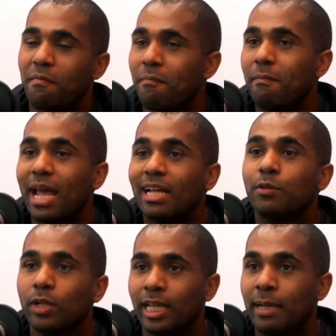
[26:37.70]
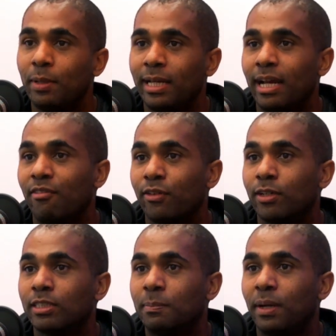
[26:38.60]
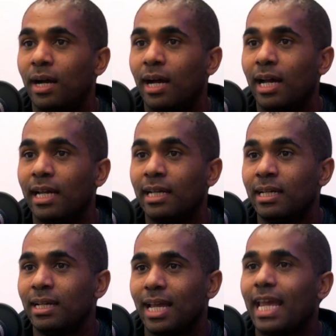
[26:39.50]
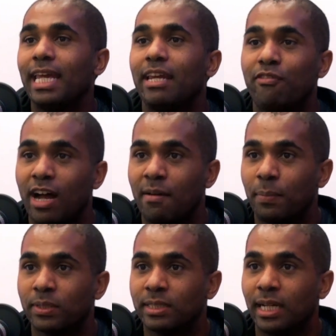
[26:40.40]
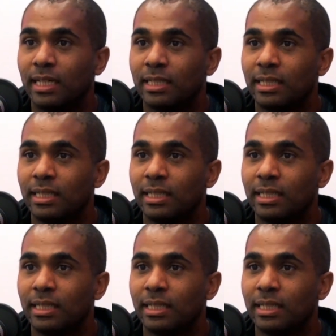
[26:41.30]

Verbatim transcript: manual labeling efforts by 85%.